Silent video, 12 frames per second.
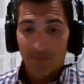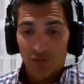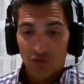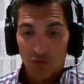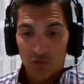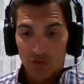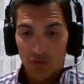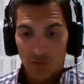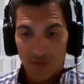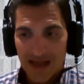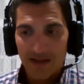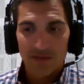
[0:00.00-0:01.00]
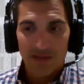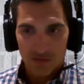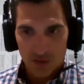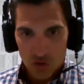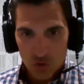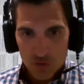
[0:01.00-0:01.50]
So
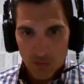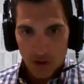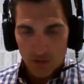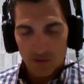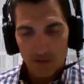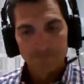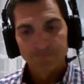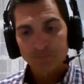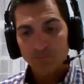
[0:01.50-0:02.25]
that's a huge part of it.